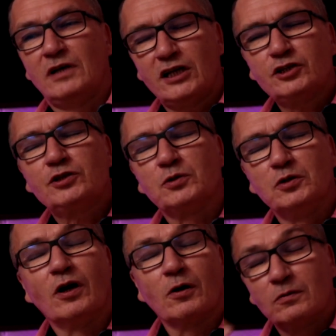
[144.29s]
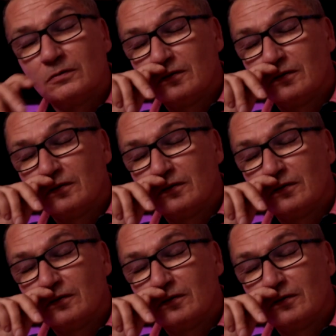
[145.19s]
as you know,